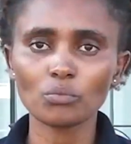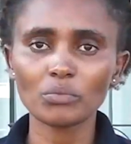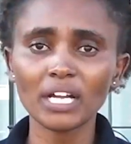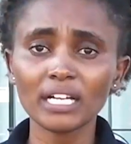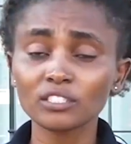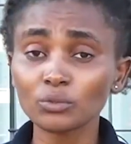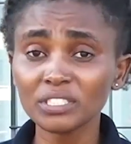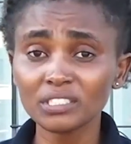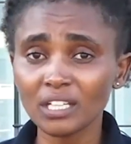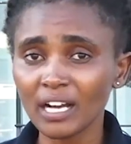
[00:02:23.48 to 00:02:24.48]
We are
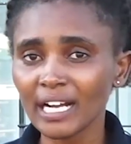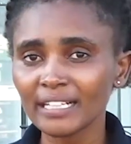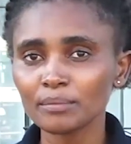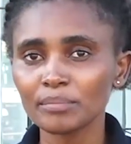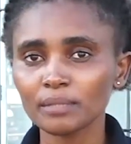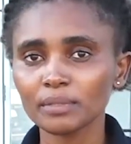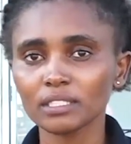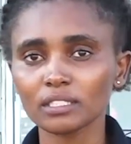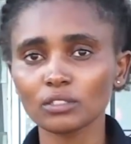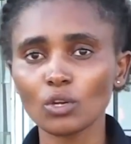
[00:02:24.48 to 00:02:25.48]
squeezed in our current
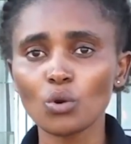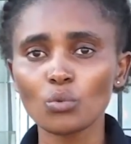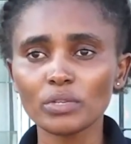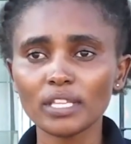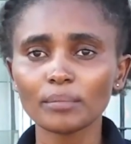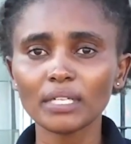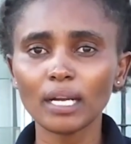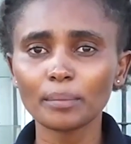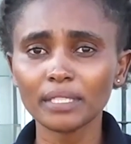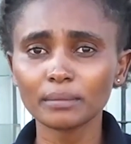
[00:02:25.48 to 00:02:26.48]
premises. With the
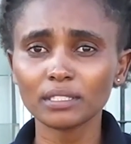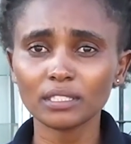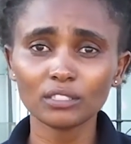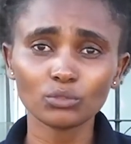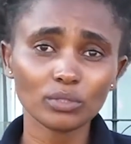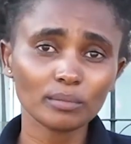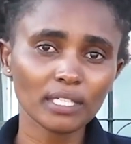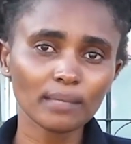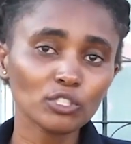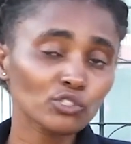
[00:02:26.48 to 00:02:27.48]
bigger premises, we'll
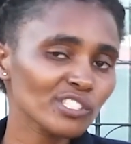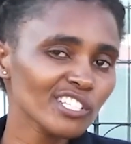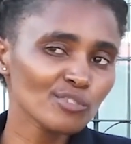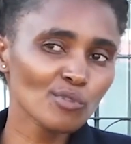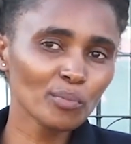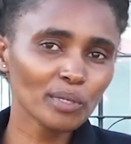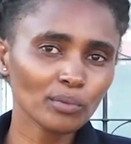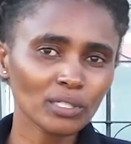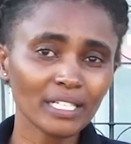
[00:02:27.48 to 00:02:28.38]
be able to reach more people